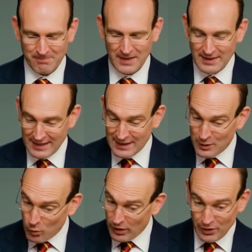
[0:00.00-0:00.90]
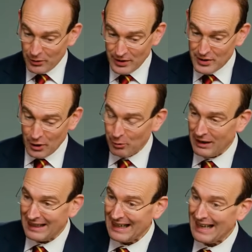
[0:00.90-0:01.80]
Indeed, its wonder is
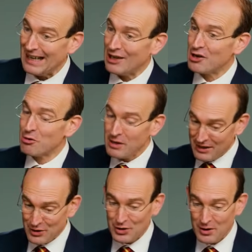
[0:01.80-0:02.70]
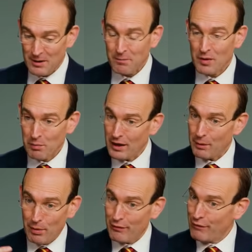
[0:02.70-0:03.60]
only increased by the
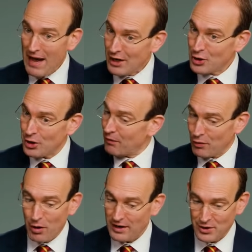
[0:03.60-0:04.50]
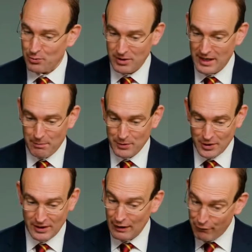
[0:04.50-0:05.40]
perfection of Christ's
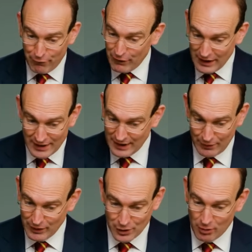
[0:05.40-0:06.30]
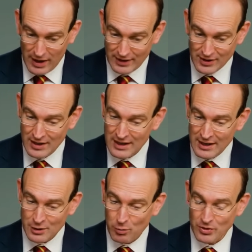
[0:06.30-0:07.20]
redemption, the infinity of his grace
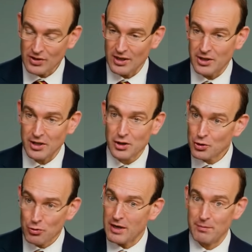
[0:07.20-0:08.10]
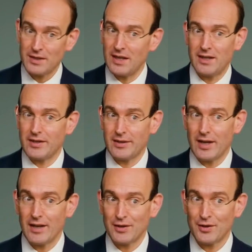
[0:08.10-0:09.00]
towards such extreme sinners as
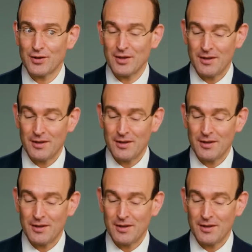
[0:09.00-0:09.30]
us.